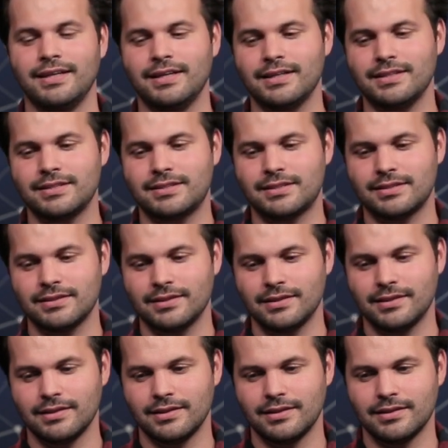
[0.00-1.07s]
is
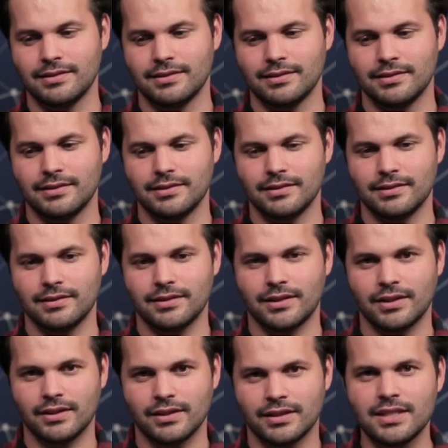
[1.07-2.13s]

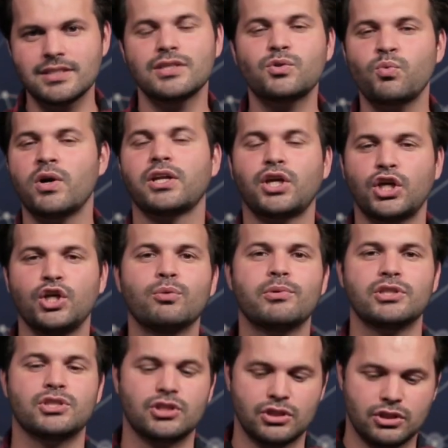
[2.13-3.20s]
this is what
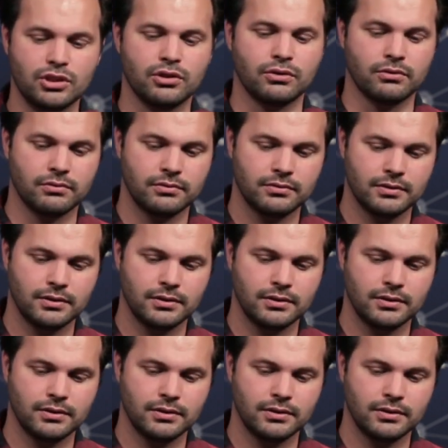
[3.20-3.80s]
humans do.